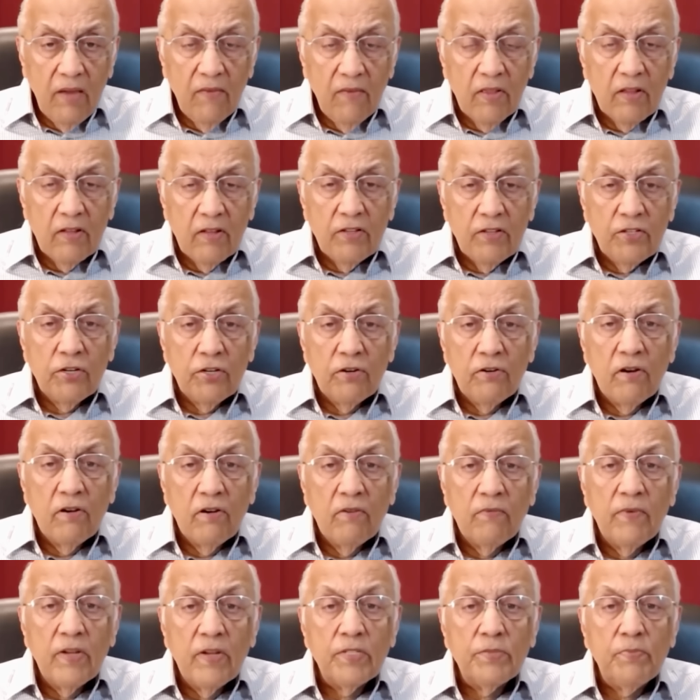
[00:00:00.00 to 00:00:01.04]
Even the
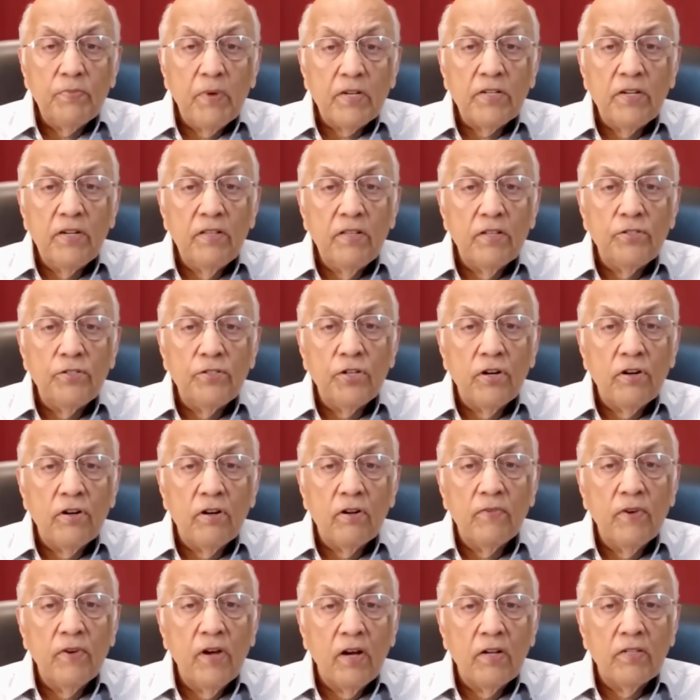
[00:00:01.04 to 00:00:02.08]
children of, especially the
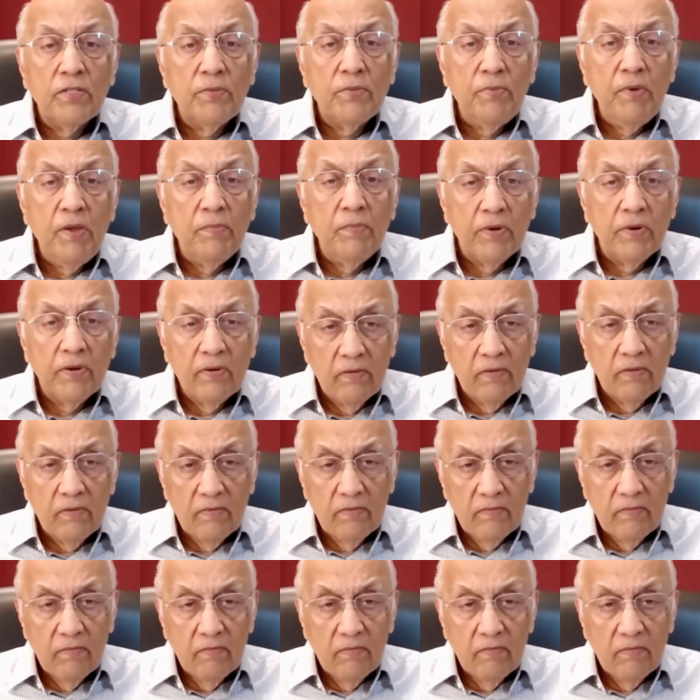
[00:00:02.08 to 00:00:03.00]
children of God's people.